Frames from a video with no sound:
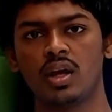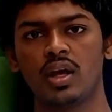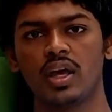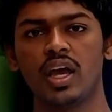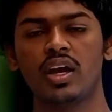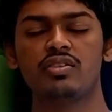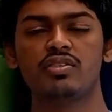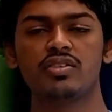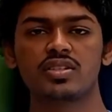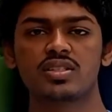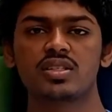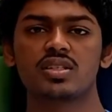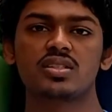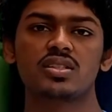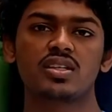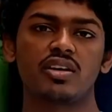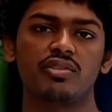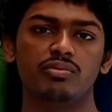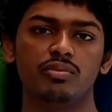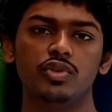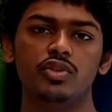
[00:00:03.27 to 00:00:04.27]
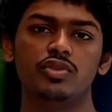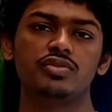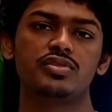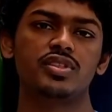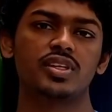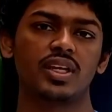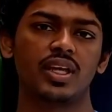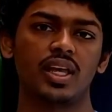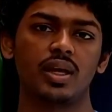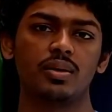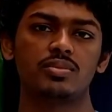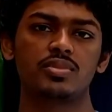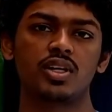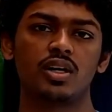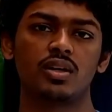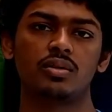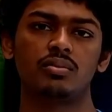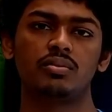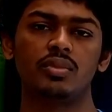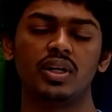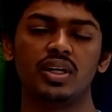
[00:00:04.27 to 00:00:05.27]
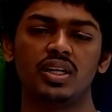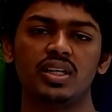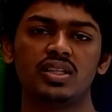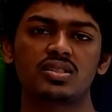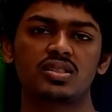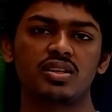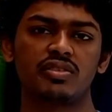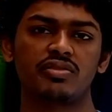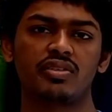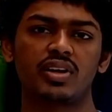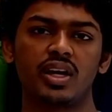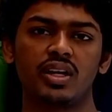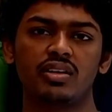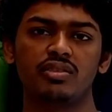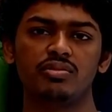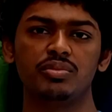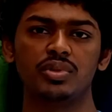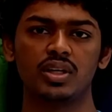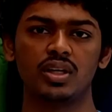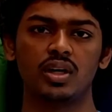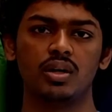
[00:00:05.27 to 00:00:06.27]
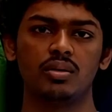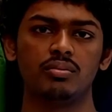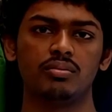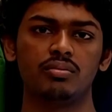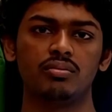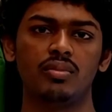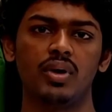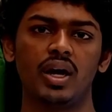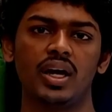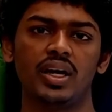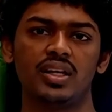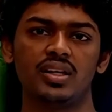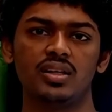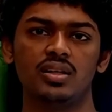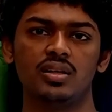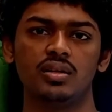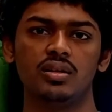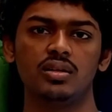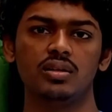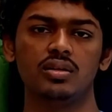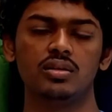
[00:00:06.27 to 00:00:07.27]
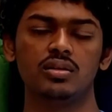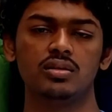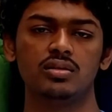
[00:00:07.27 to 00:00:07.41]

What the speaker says: ever since I've moved to Cape Town, Mondays have kind of become my